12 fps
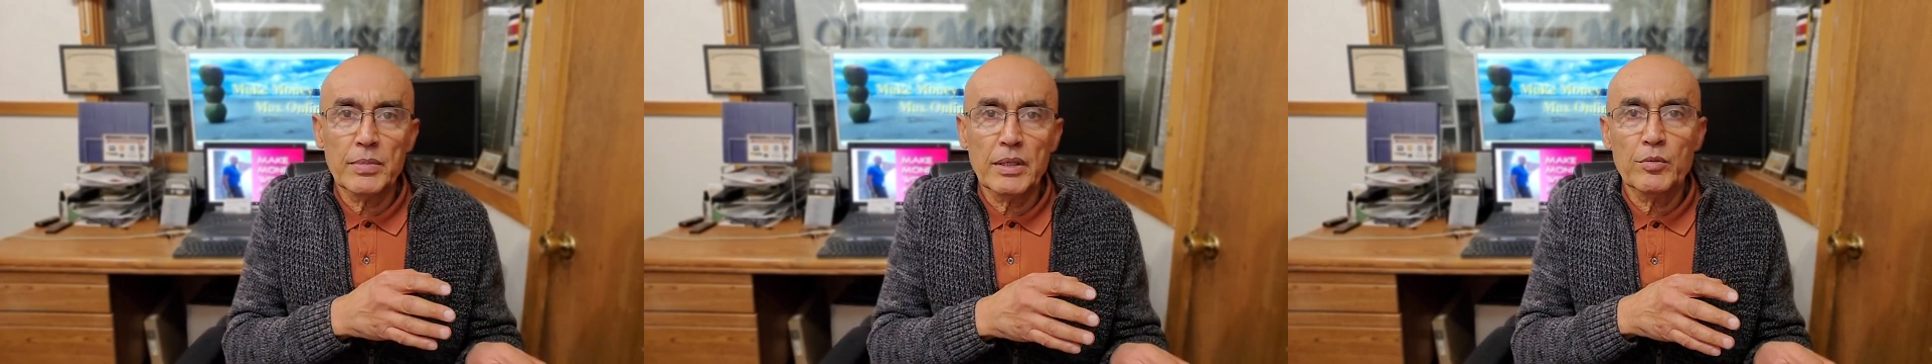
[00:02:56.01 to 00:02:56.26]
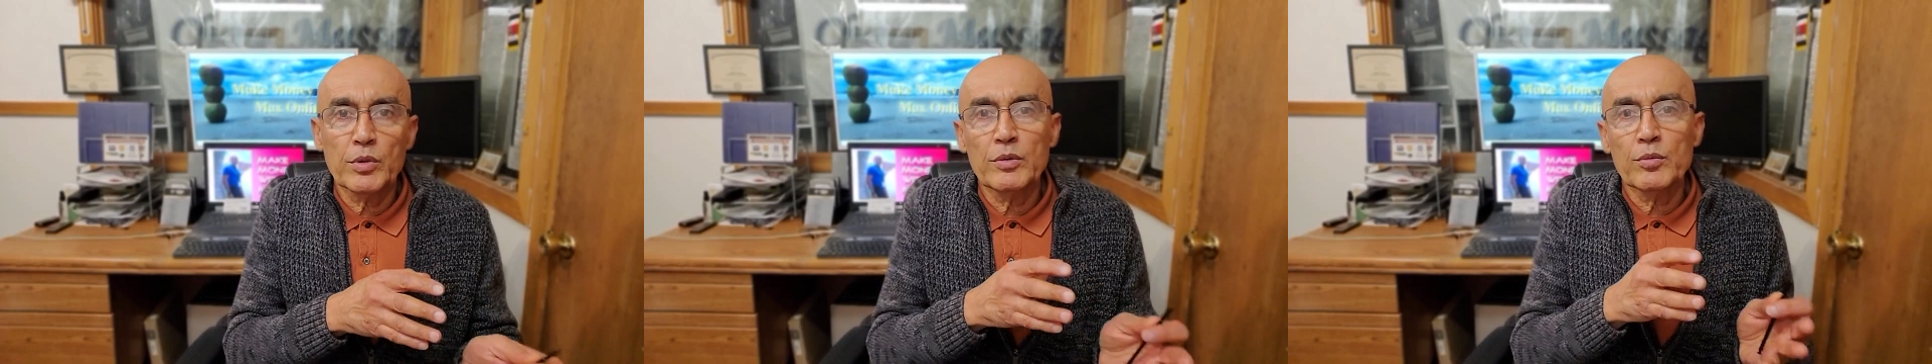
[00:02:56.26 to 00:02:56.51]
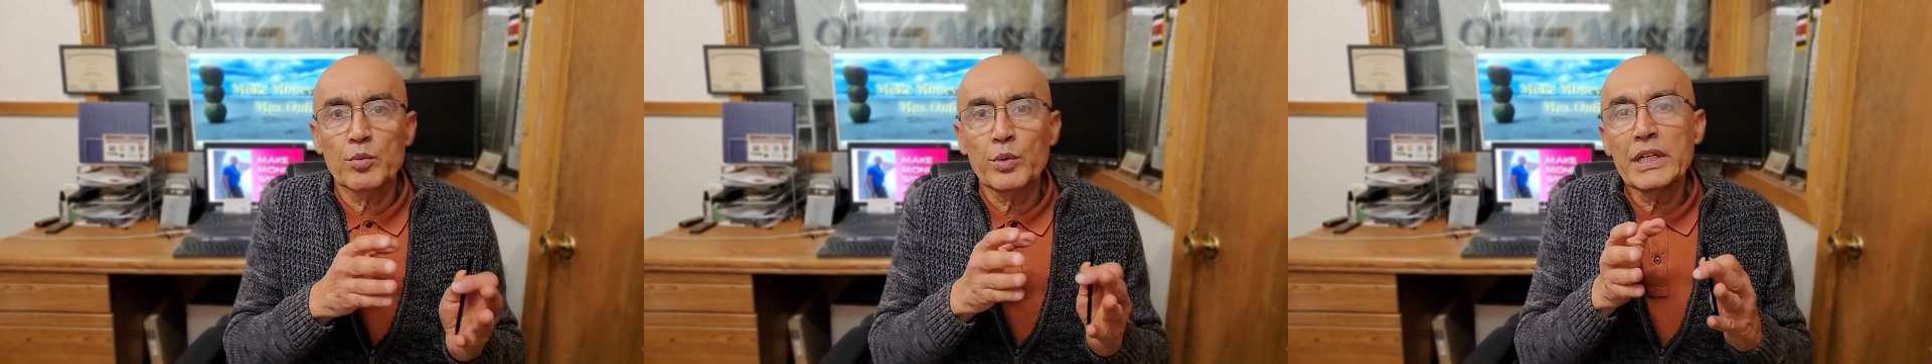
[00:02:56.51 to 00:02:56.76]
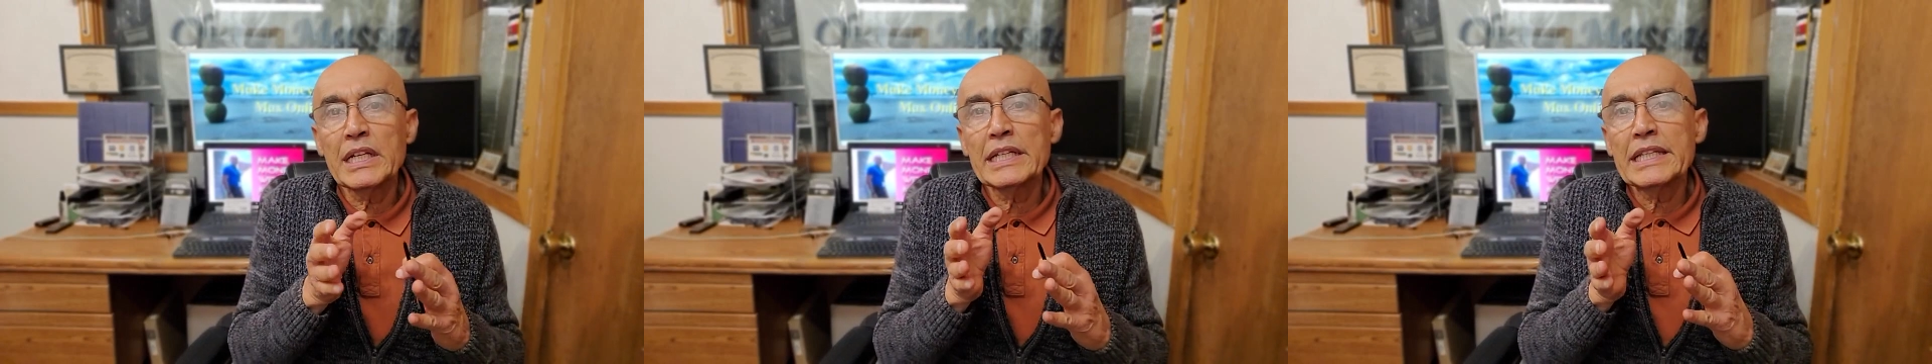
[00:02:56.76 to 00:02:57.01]
but when
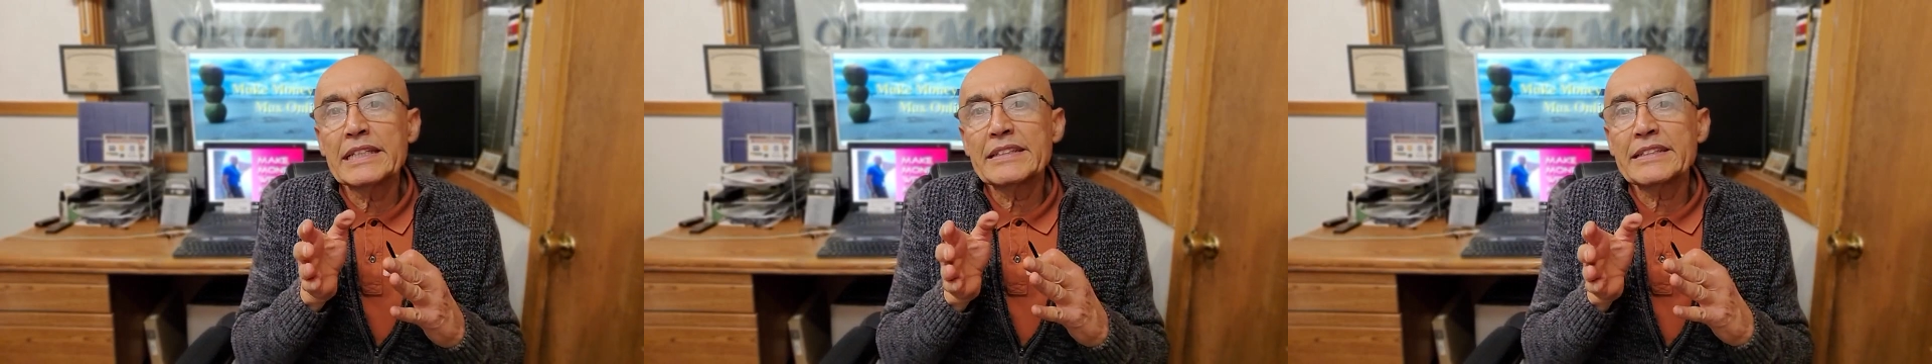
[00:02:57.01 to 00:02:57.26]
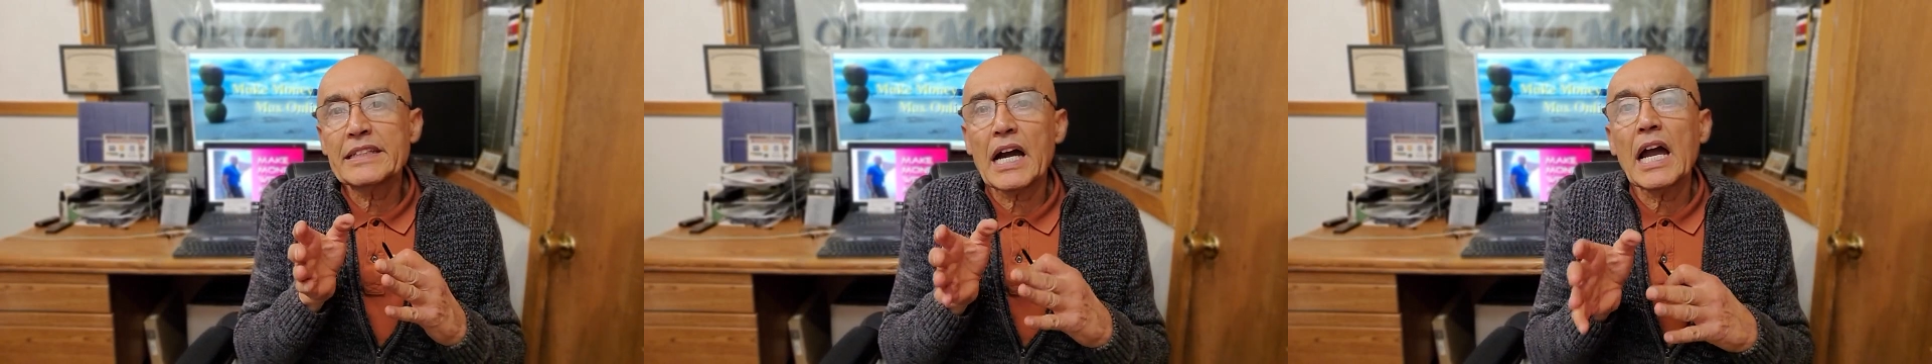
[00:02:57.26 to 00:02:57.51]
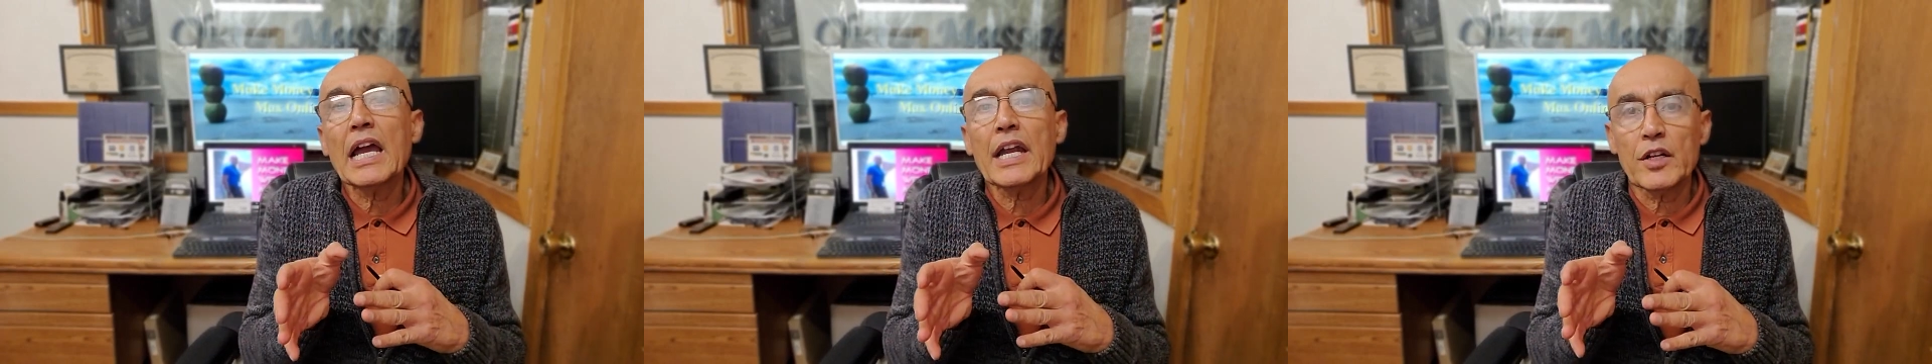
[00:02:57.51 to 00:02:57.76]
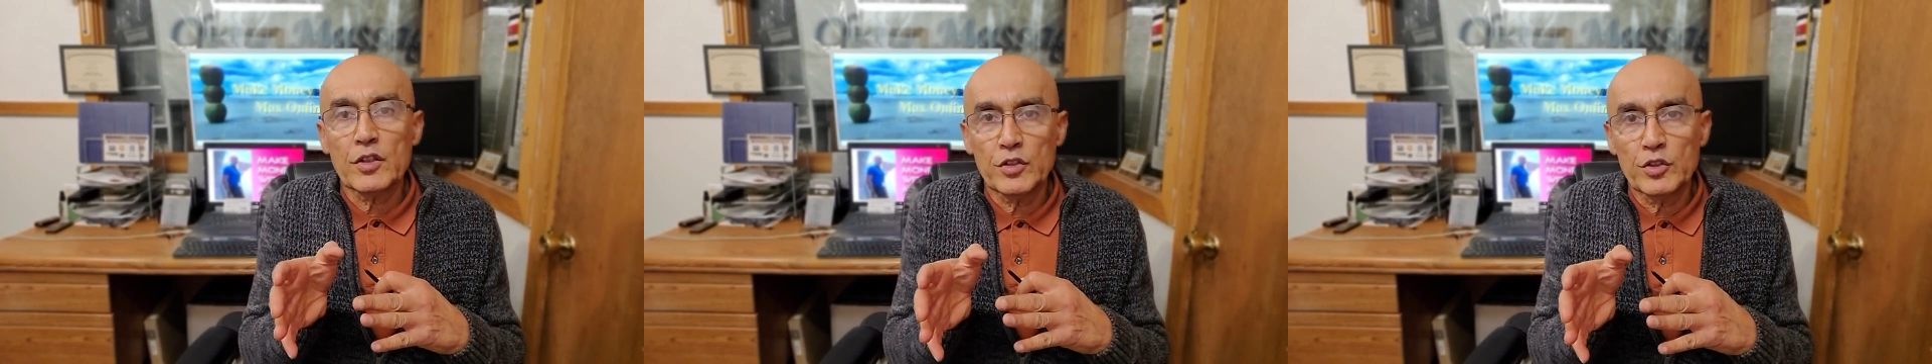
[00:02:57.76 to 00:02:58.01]
we
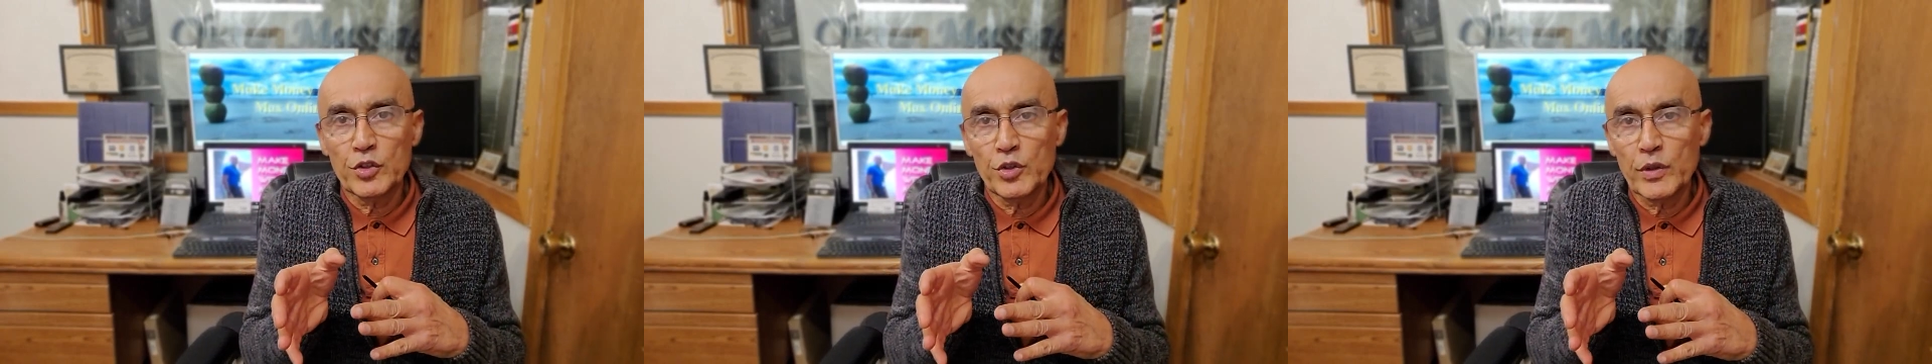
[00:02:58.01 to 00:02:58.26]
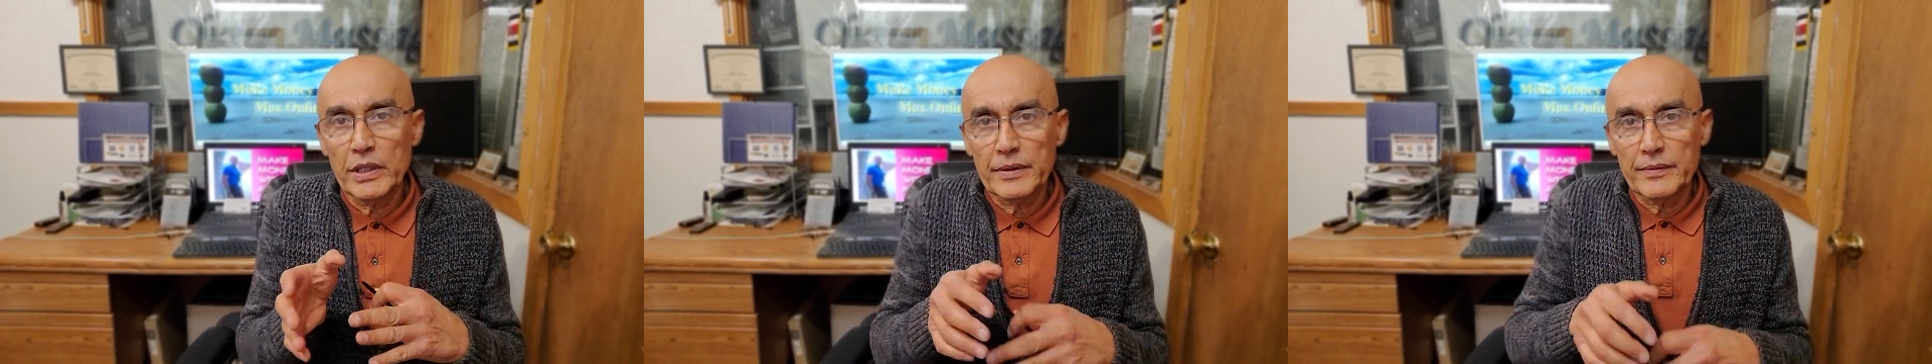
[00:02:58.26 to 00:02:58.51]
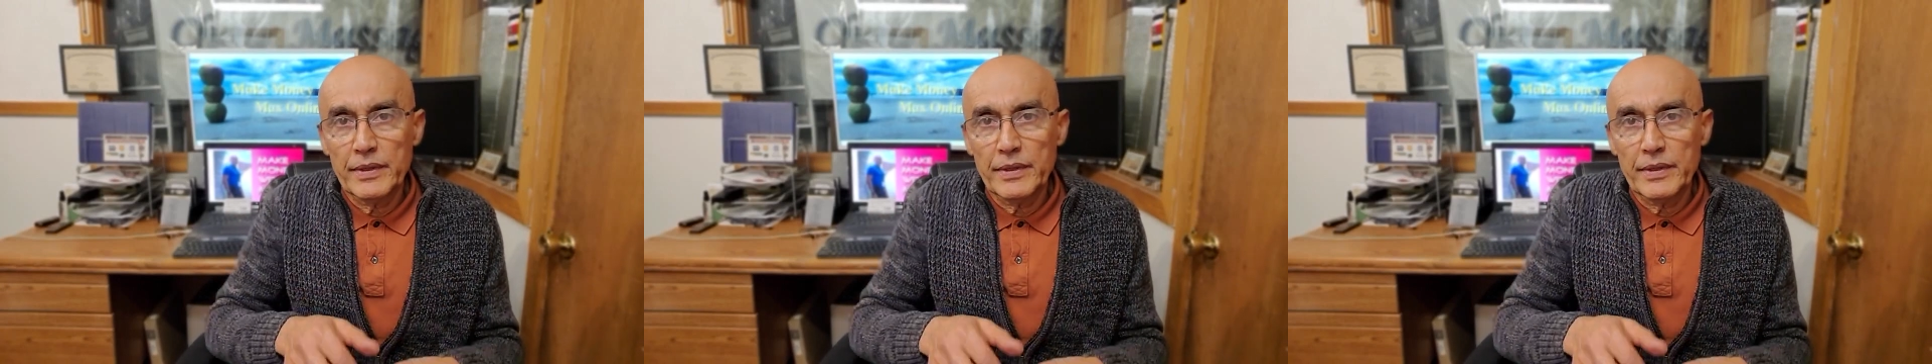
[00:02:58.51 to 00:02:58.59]
decide to do it.